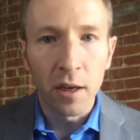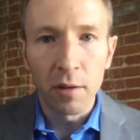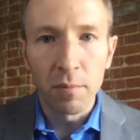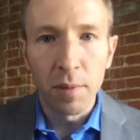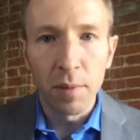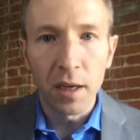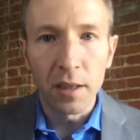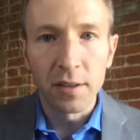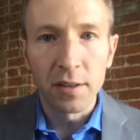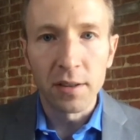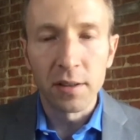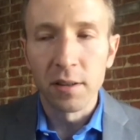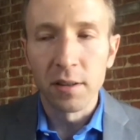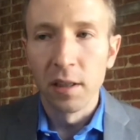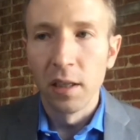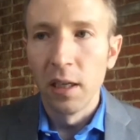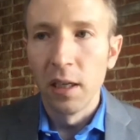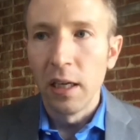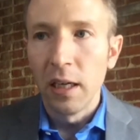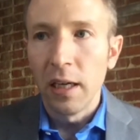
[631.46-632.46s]
$100,
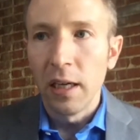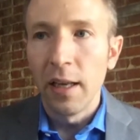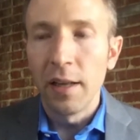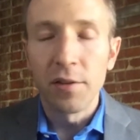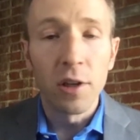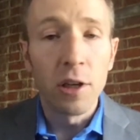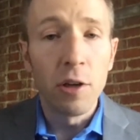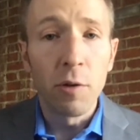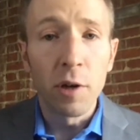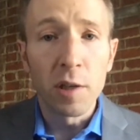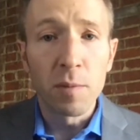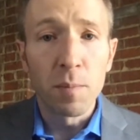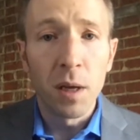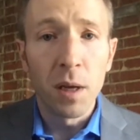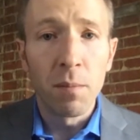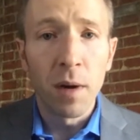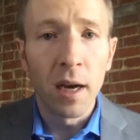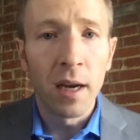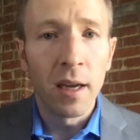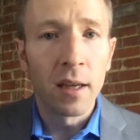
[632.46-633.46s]
and it's a USB
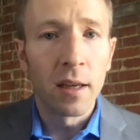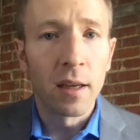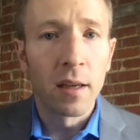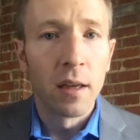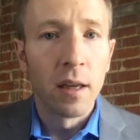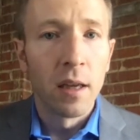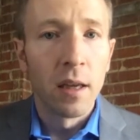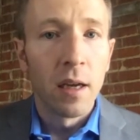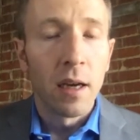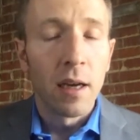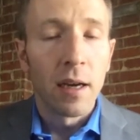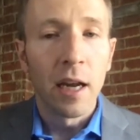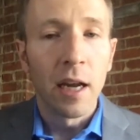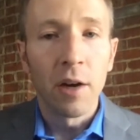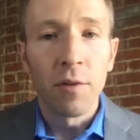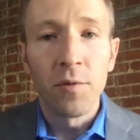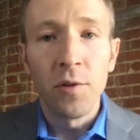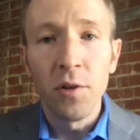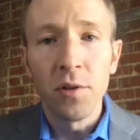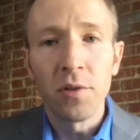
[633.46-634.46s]
mic. Now,
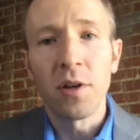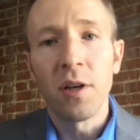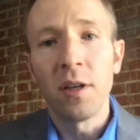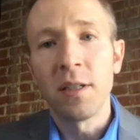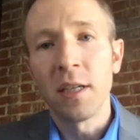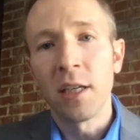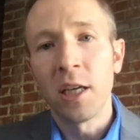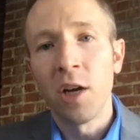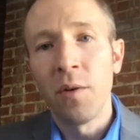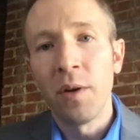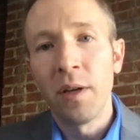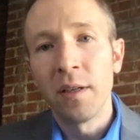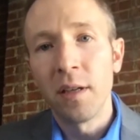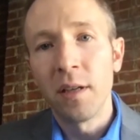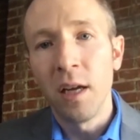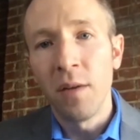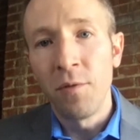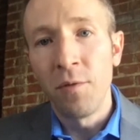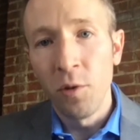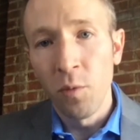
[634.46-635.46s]
if you start to go in,
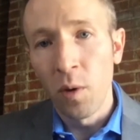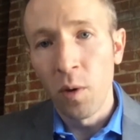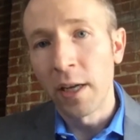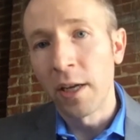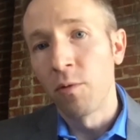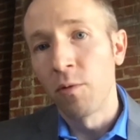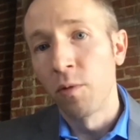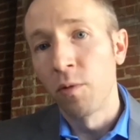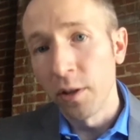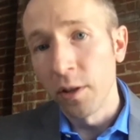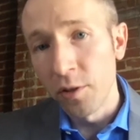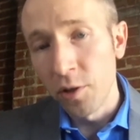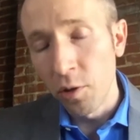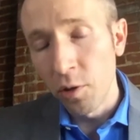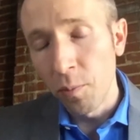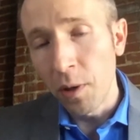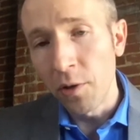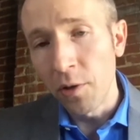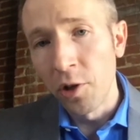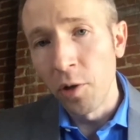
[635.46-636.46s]
if you want to get real
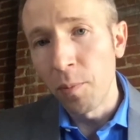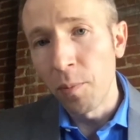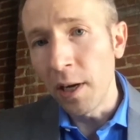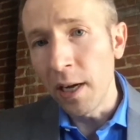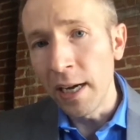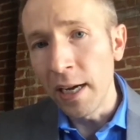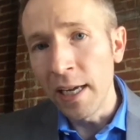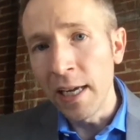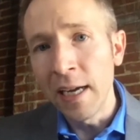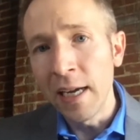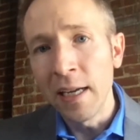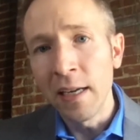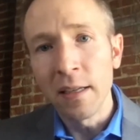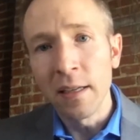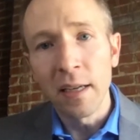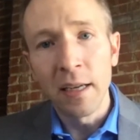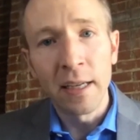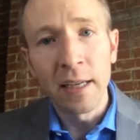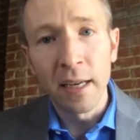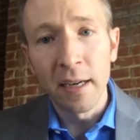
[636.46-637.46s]
super high end
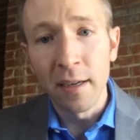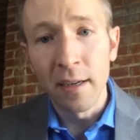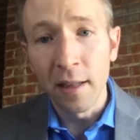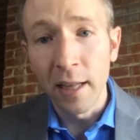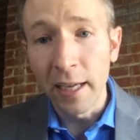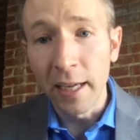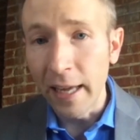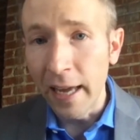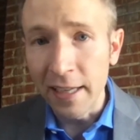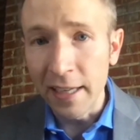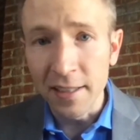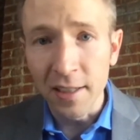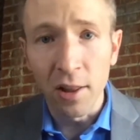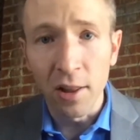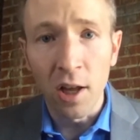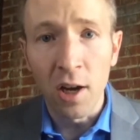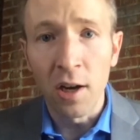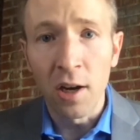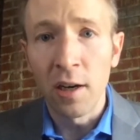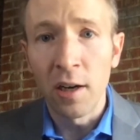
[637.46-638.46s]
and get into like
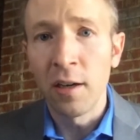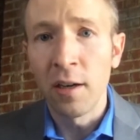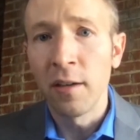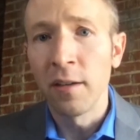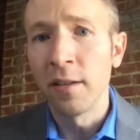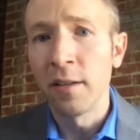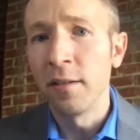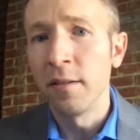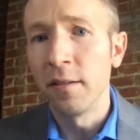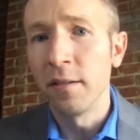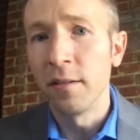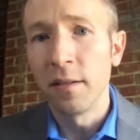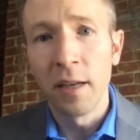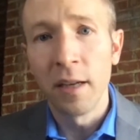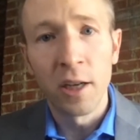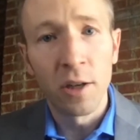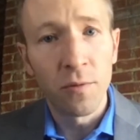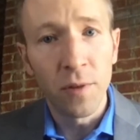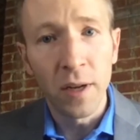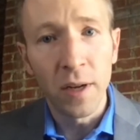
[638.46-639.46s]
XLR and
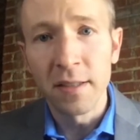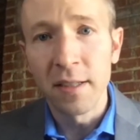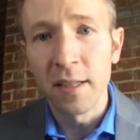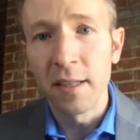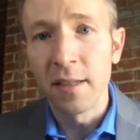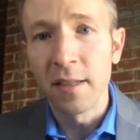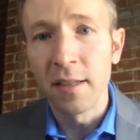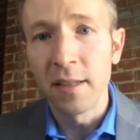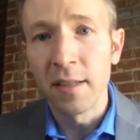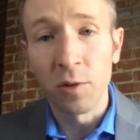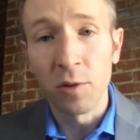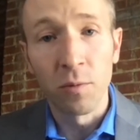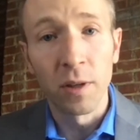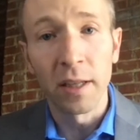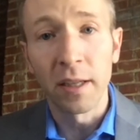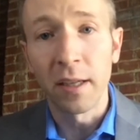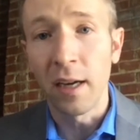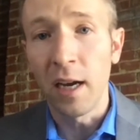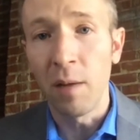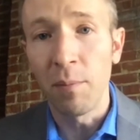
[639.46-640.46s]
interfaces, that's really
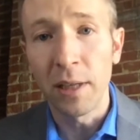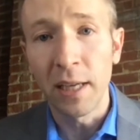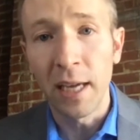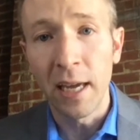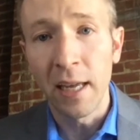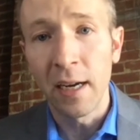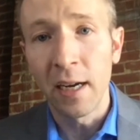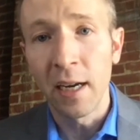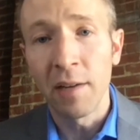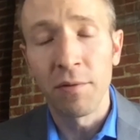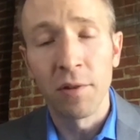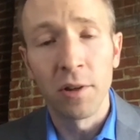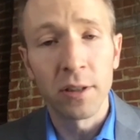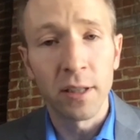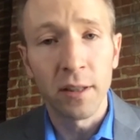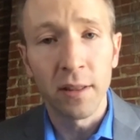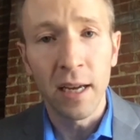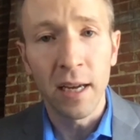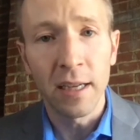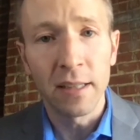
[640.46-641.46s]
complicated. I've looked at
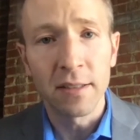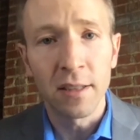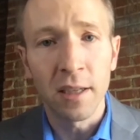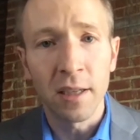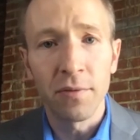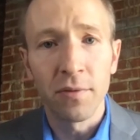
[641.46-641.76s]
that stuff,